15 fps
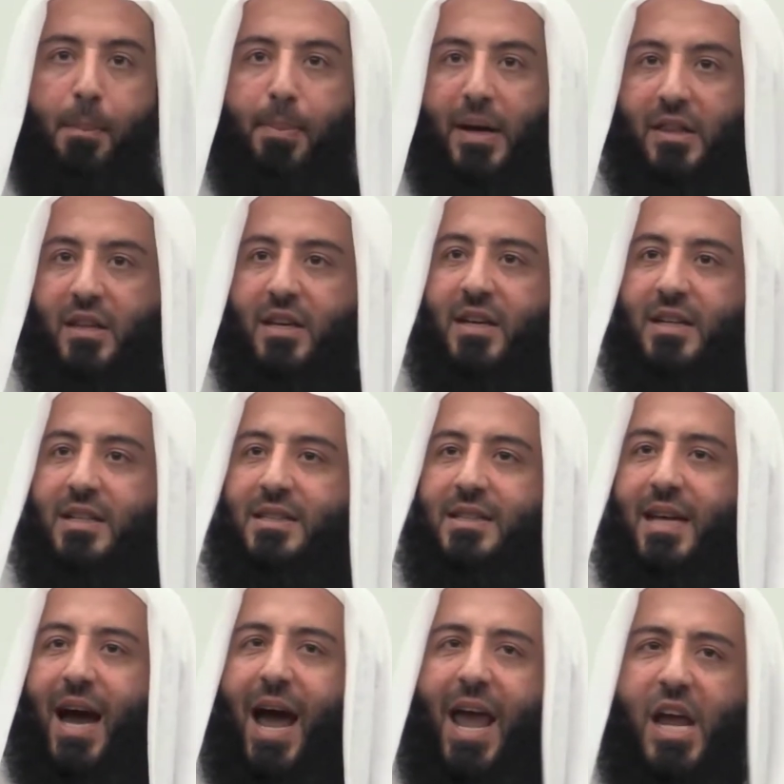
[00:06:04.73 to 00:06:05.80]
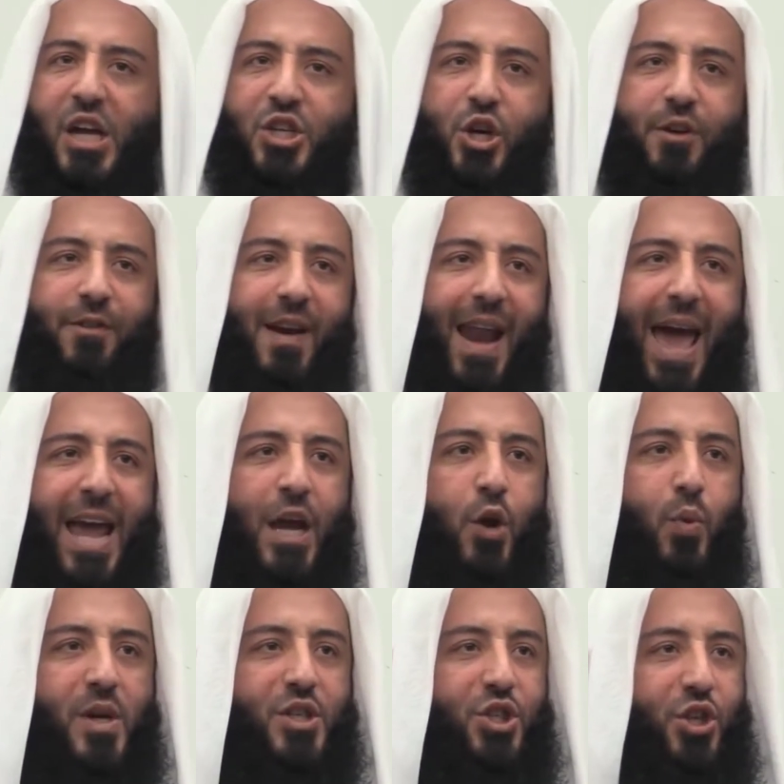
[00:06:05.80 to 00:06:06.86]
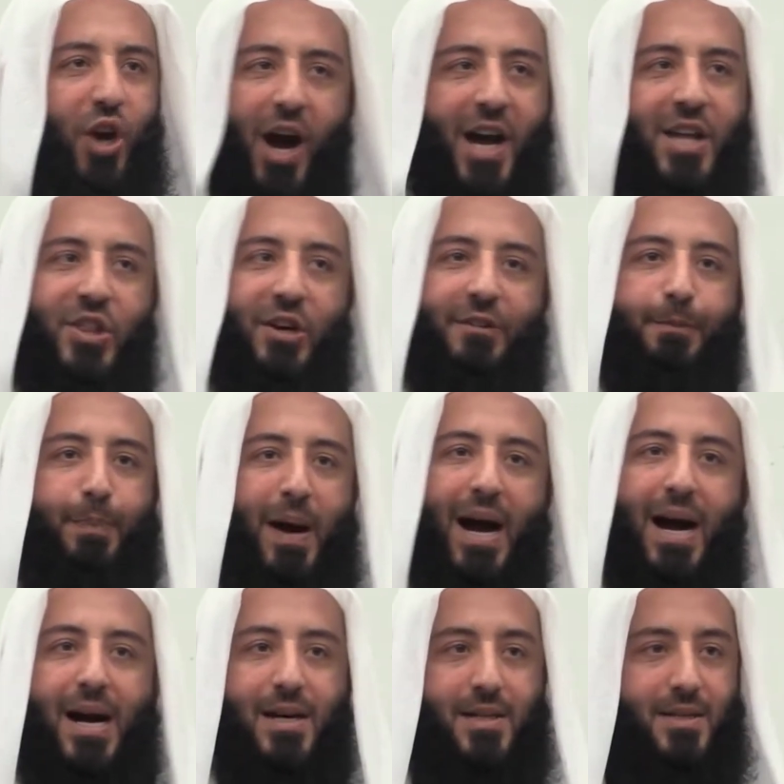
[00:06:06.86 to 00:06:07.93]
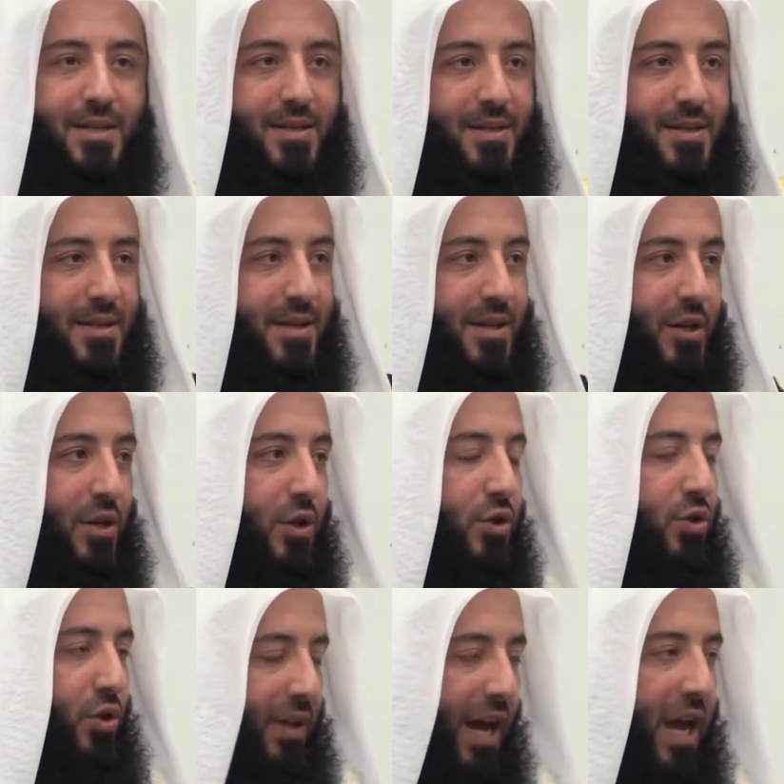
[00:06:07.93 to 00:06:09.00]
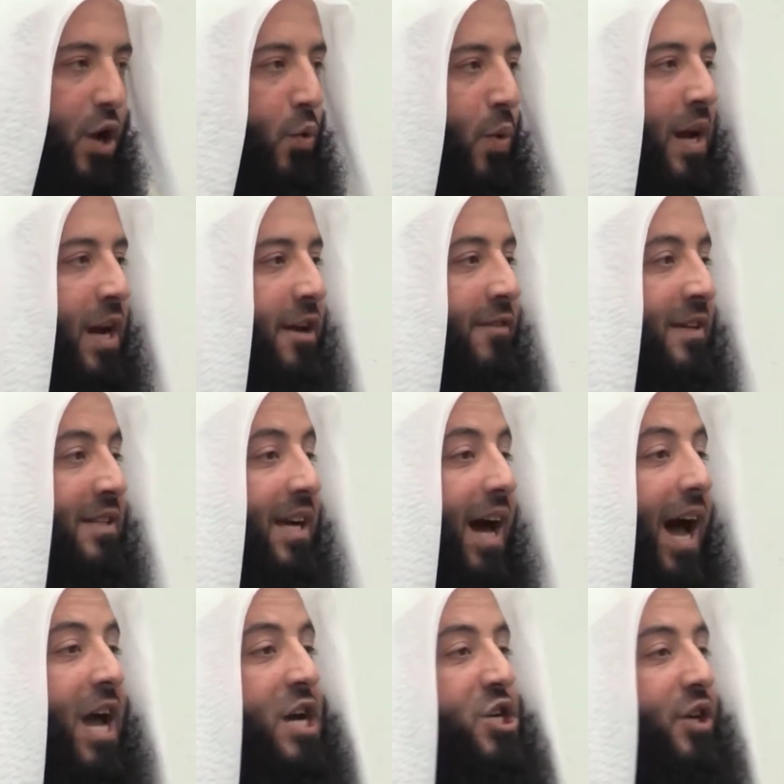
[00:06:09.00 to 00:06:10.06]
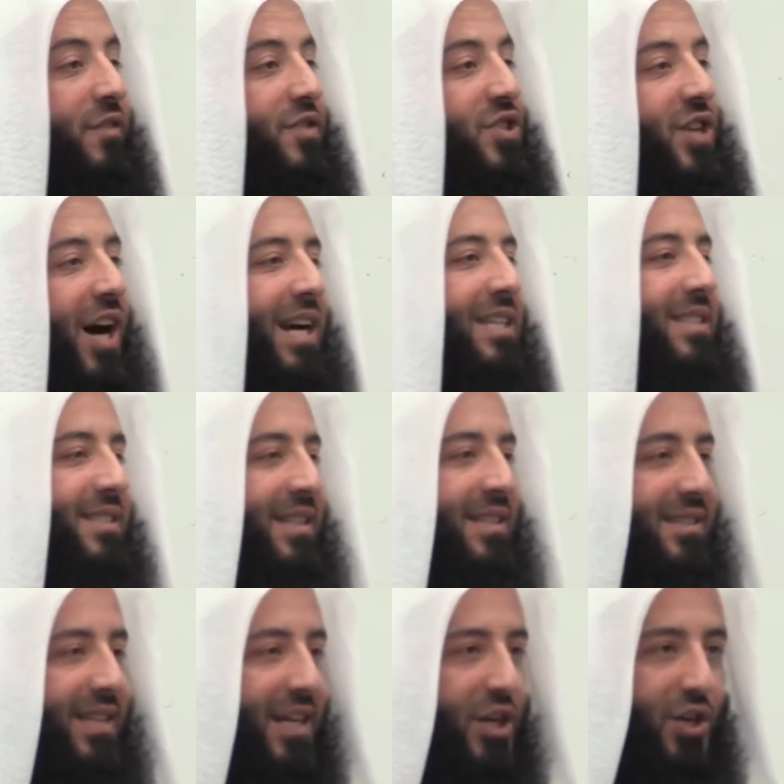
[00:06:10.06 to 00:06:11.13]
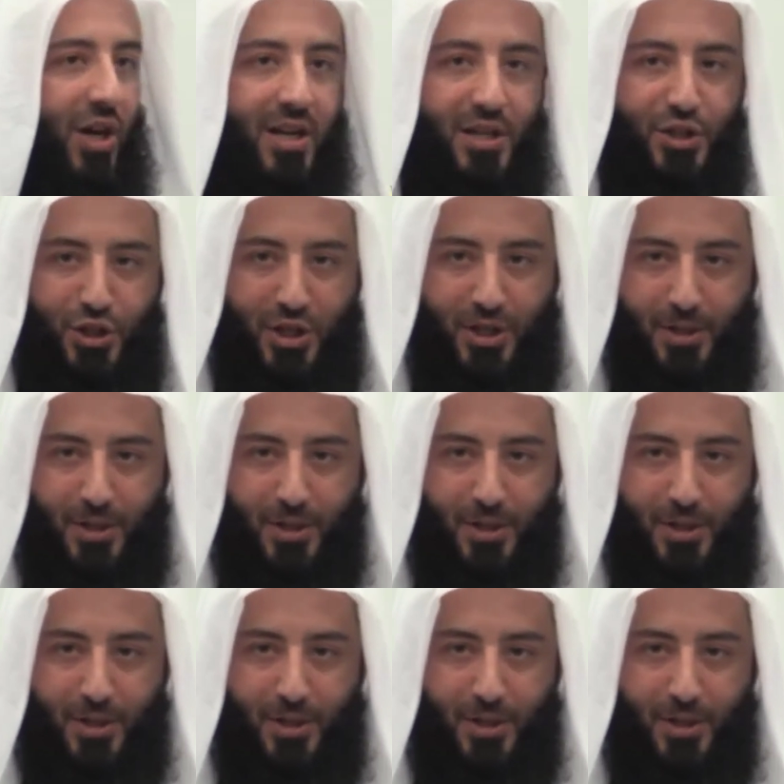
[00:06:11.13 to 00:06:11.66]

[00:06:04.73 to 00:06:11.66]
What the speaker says: But the age of language kind of passed. Today we live in the age of science and technology.